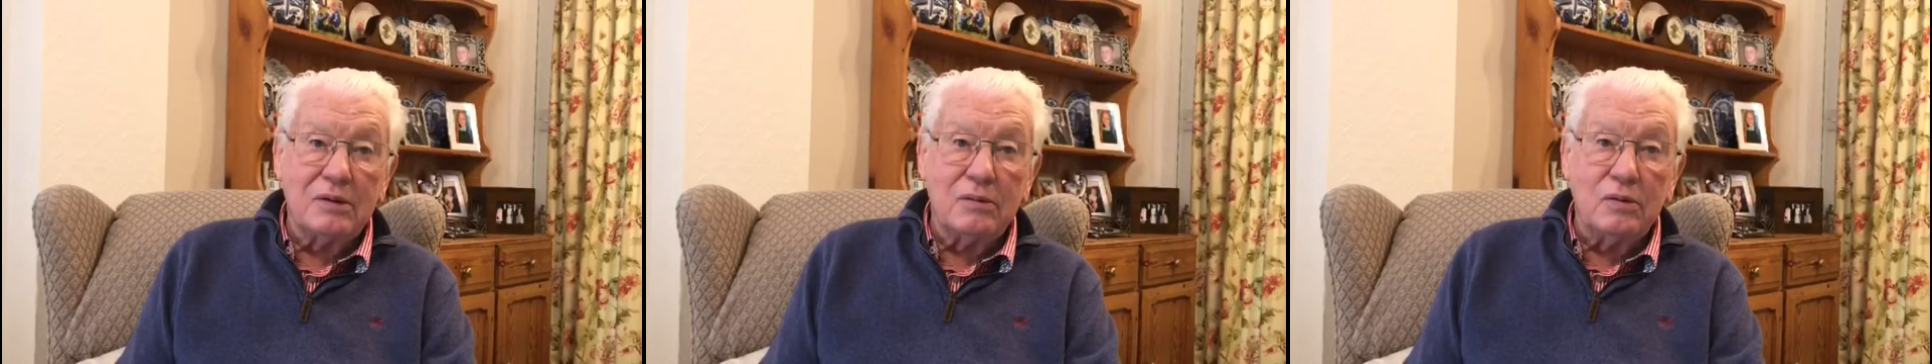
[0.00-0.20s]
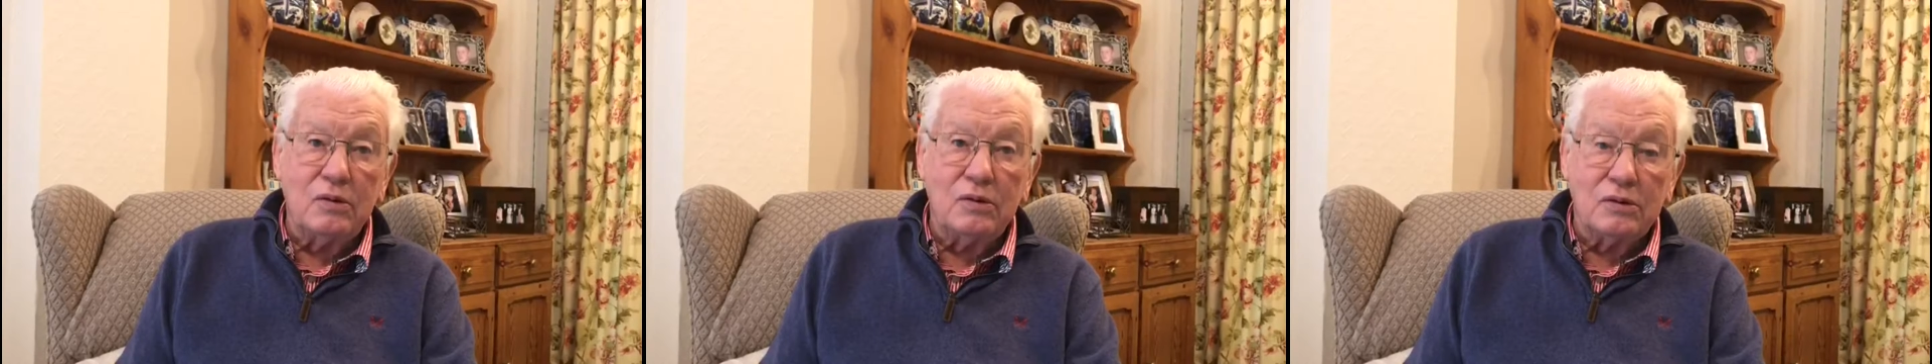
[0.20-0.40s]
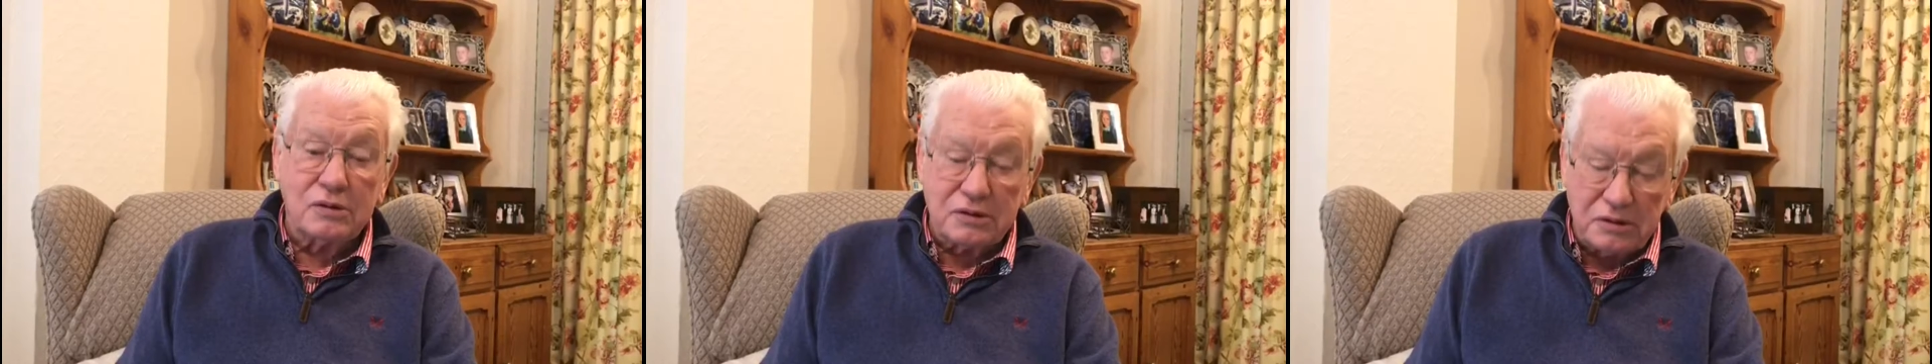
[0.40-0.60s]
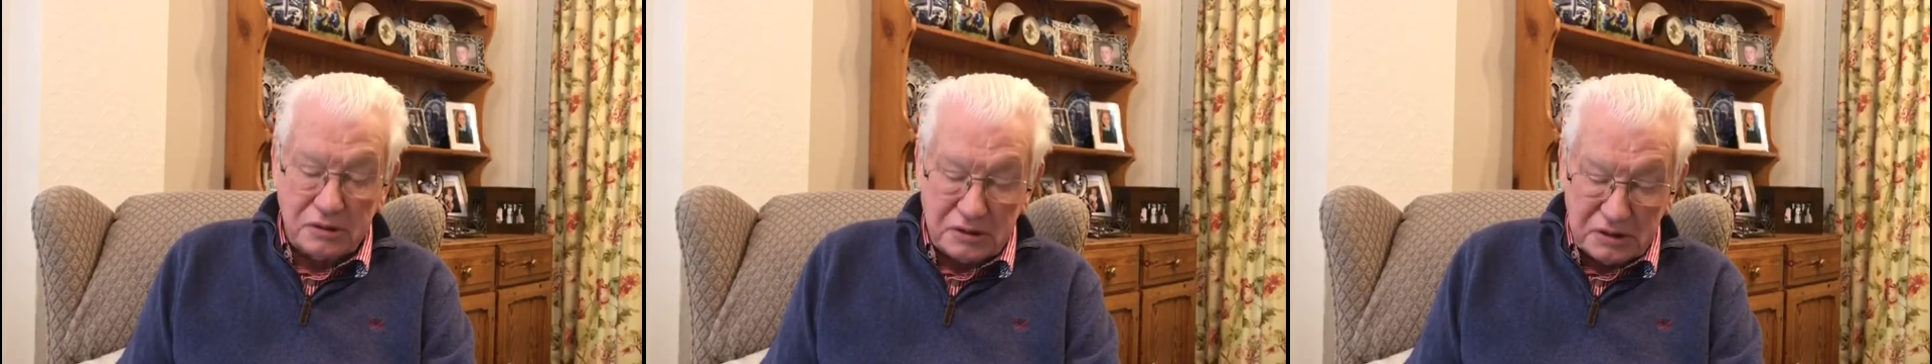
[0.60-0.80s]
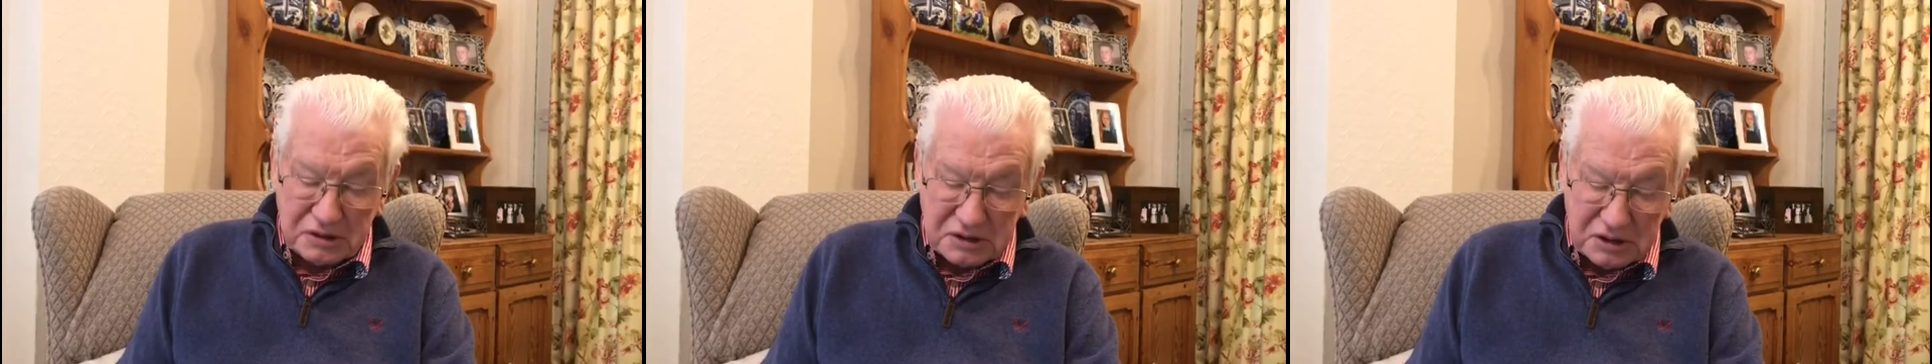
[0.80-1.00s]
the water
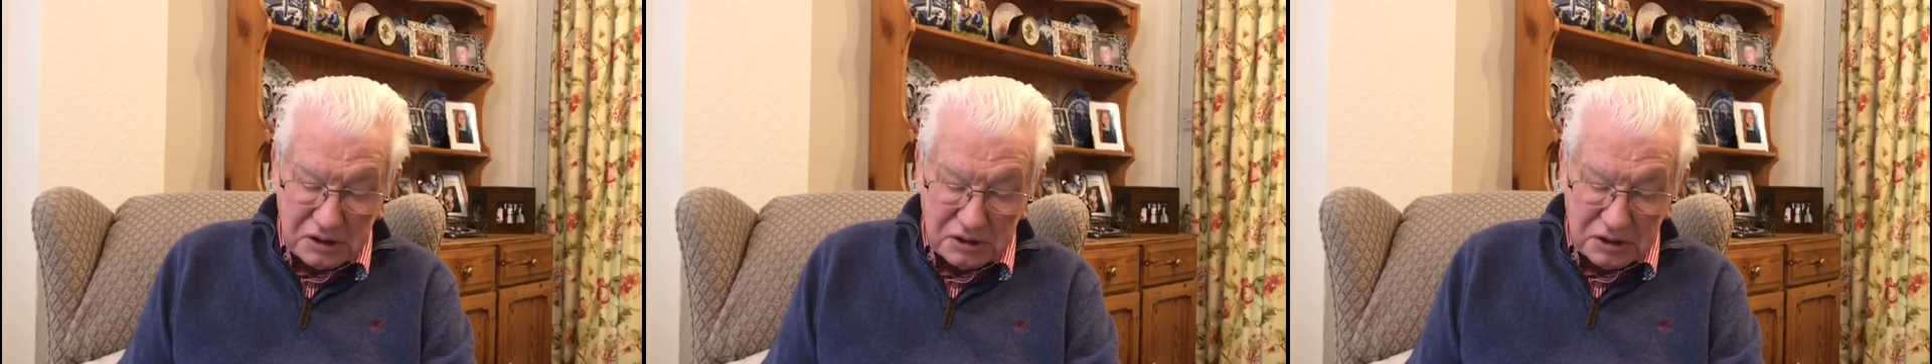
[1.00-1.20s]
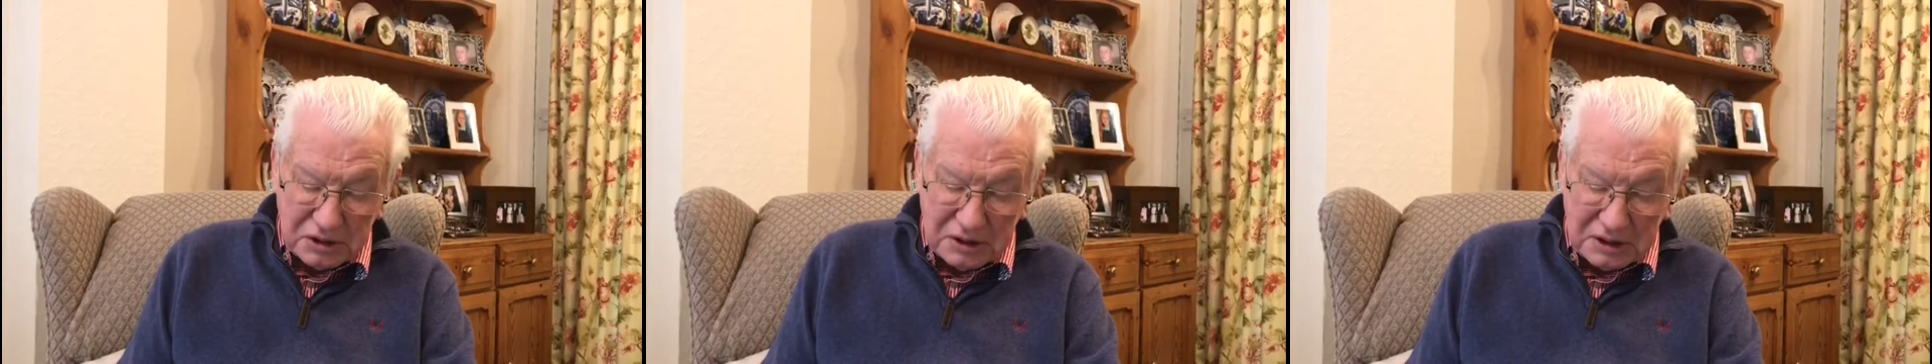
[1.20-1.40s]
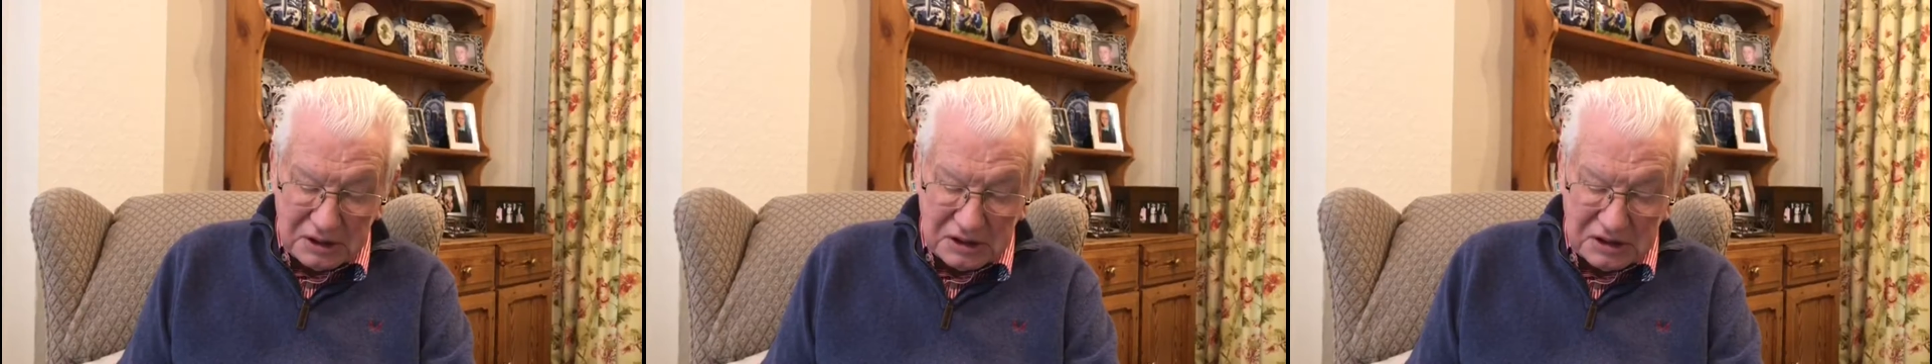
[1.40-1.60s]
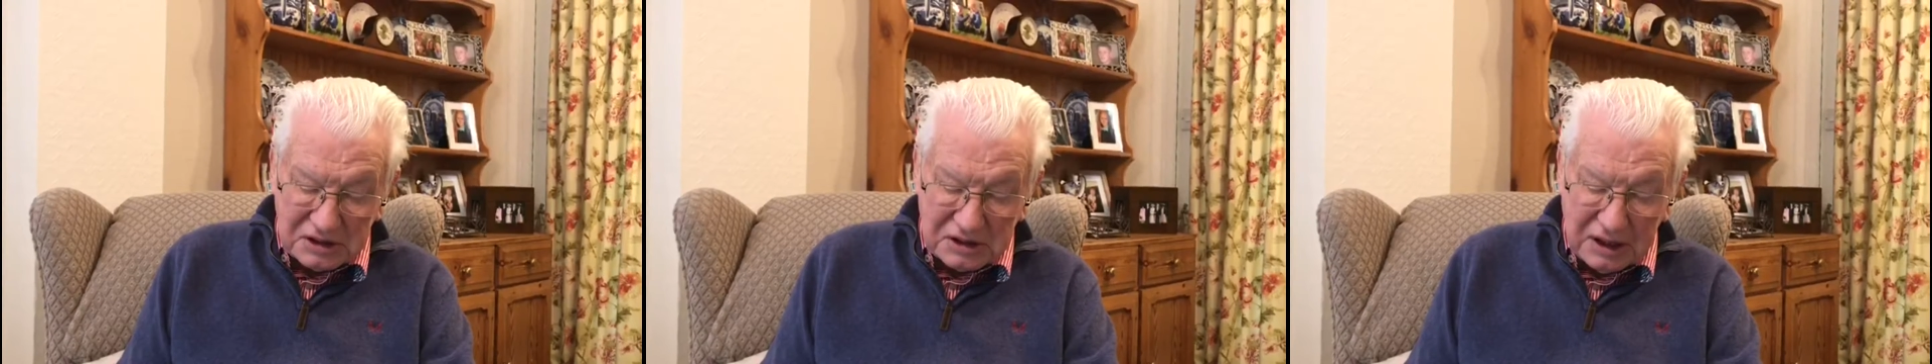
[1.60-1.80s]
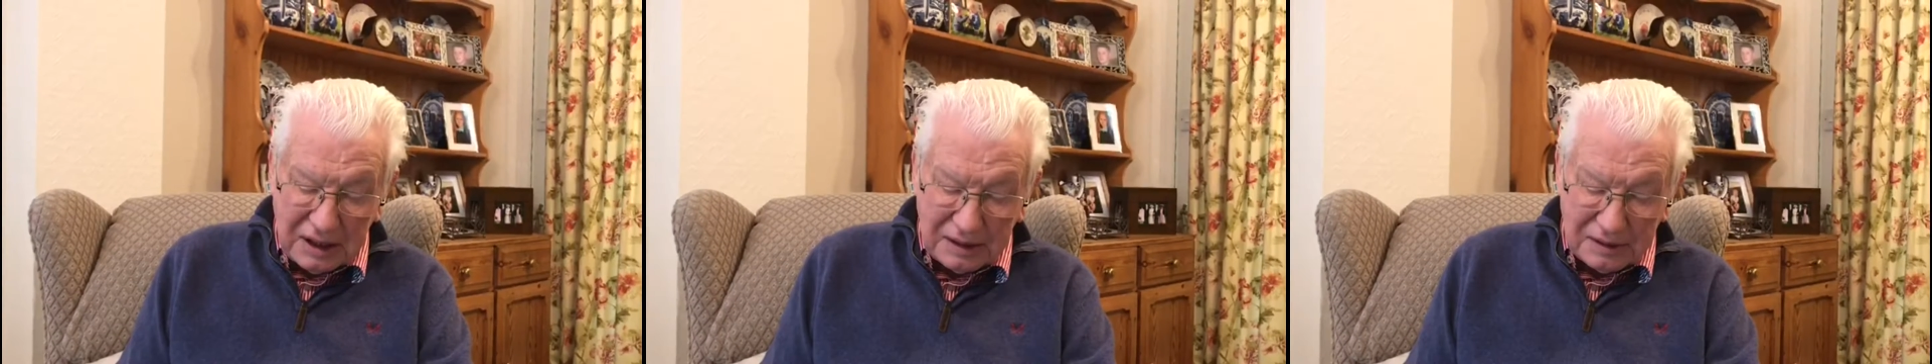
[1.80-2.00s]
to such an
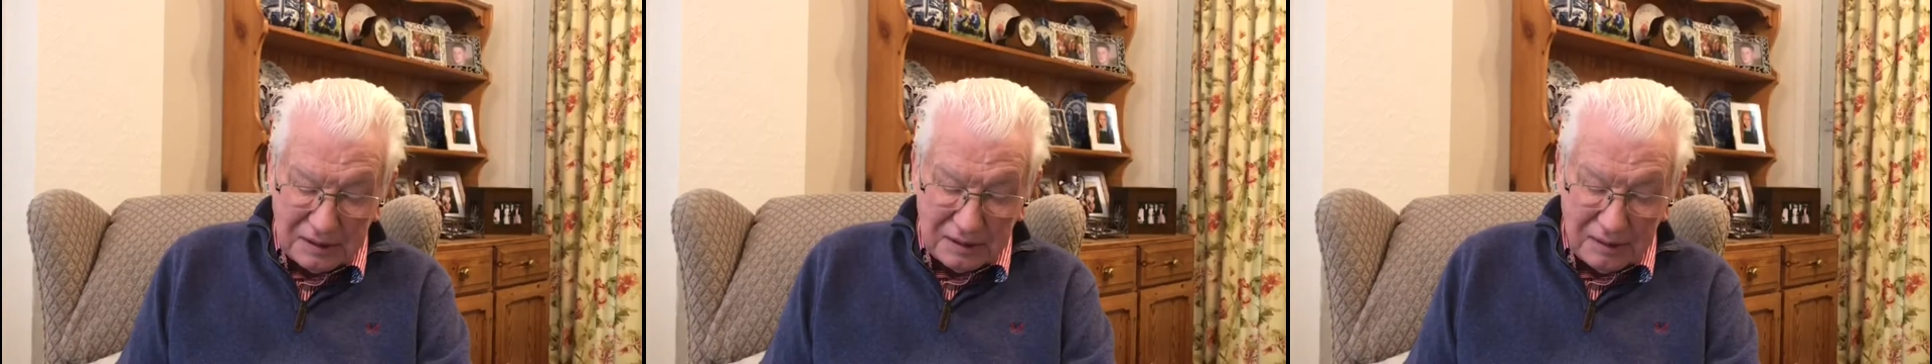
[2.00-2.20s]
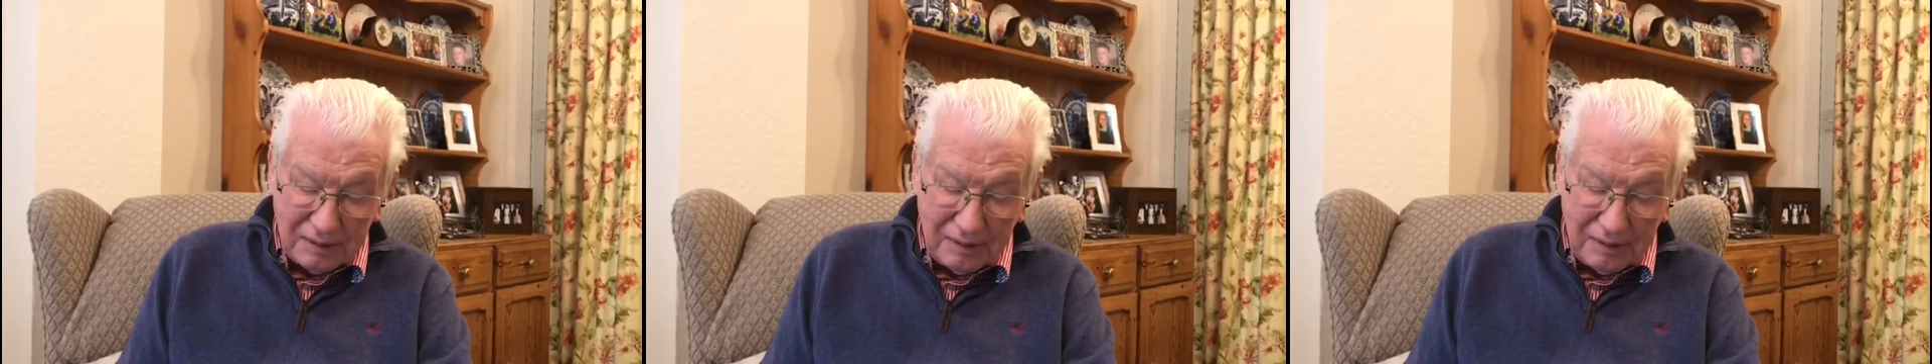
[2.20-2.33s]
extent